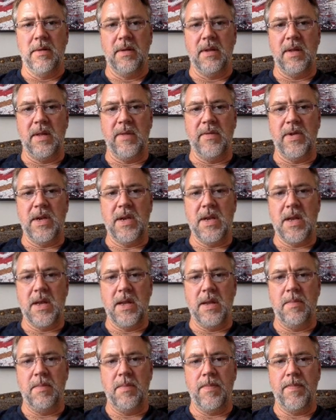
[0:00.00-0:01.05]
and give it a
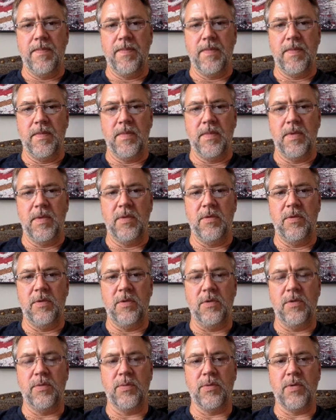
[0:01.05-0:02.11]
name.
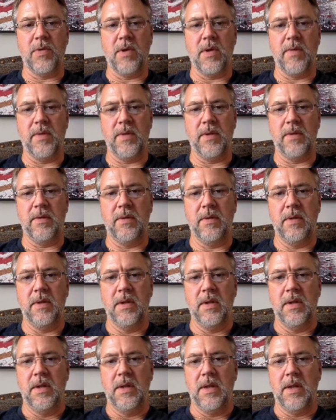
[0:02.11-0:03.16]
Choose private
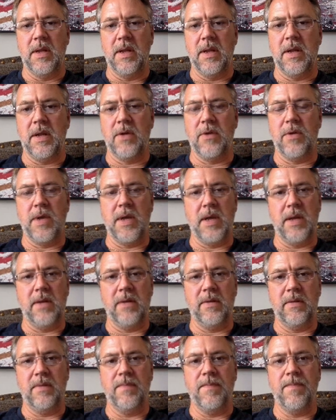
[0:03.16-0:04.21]
and hit
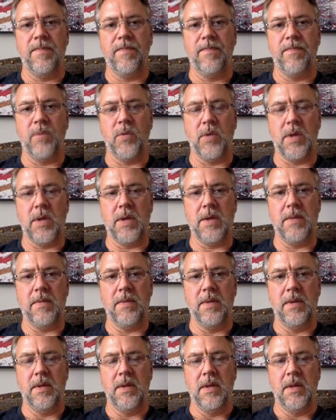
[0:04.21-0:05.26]
create. Okay,
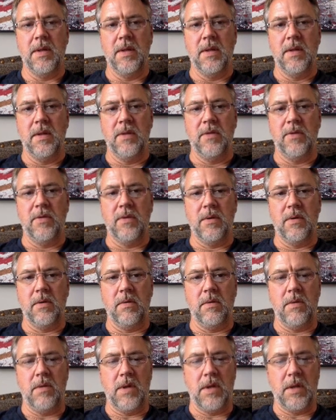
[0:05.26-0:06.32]

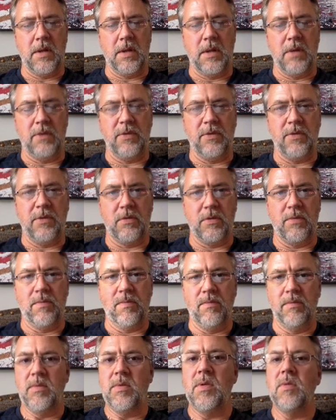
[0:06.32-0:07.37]
so I'll, I'll just sort of
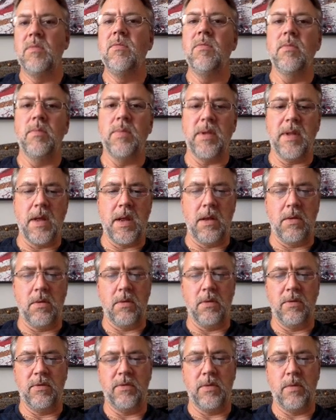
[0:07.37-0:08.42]
play
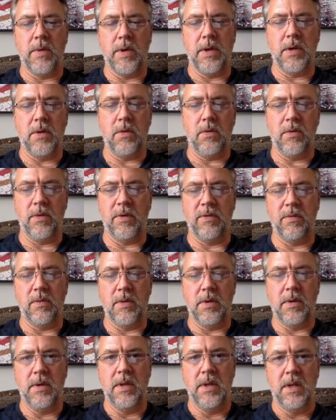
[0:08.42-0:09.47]
along. So we're going to call this
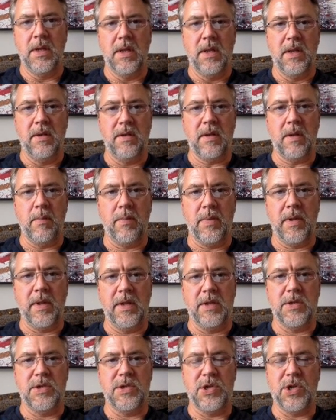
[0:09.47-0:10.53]
one
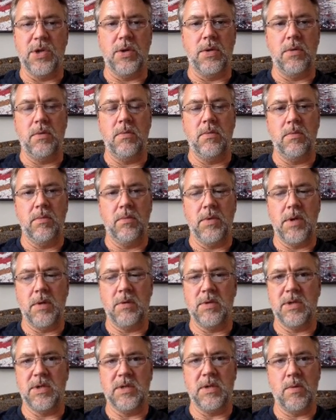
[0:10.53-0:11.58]
Templates two.
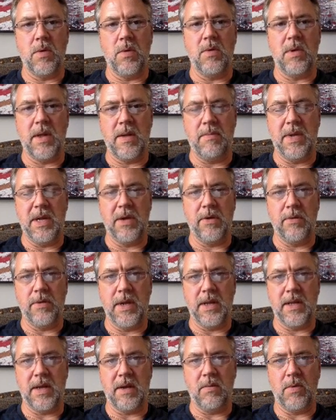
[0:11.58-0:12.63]
Notice it won't let me
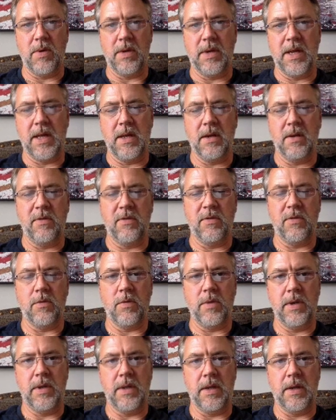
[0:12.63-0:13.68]
create that one again because it's
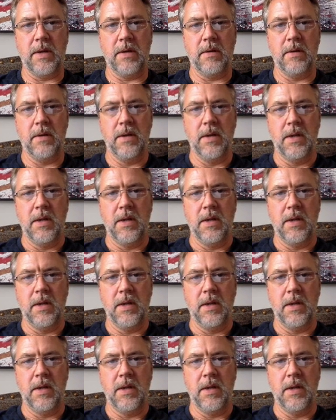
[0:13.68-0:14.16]
already there.